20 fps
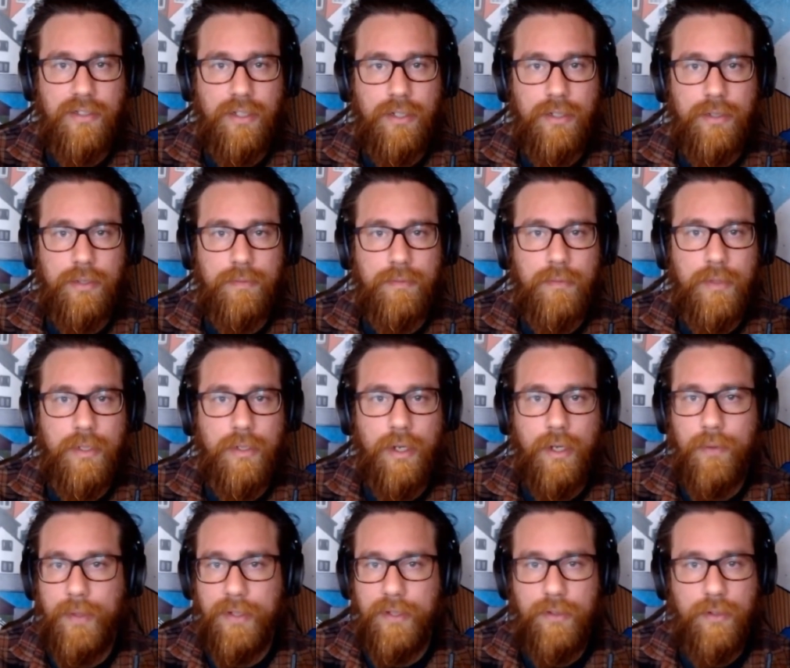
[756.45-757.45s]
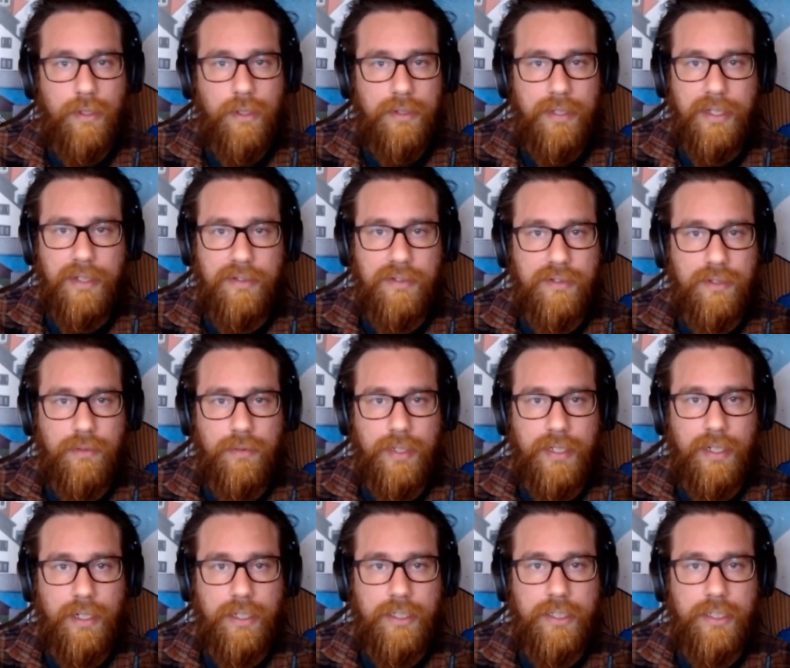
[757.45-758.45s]
so you know whether or not there's a
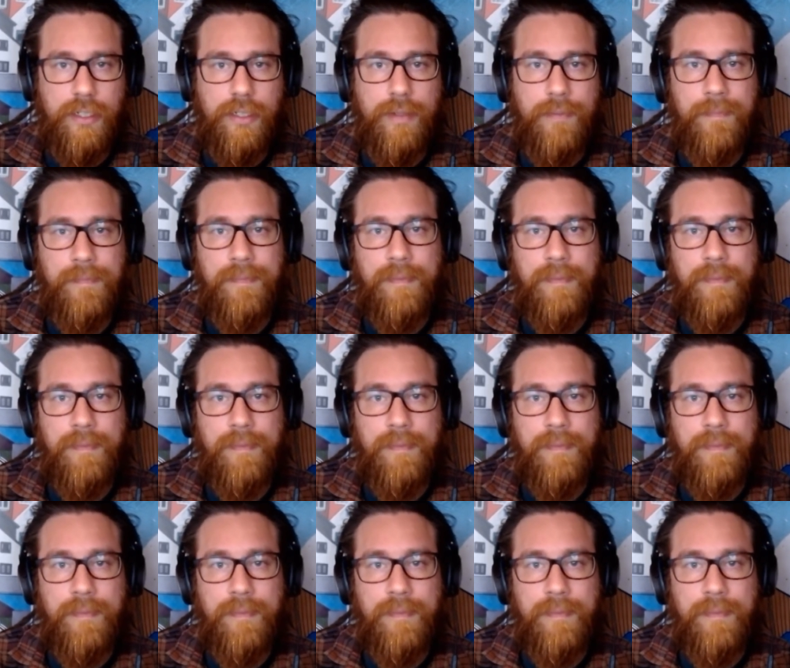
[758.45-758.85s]
reduction.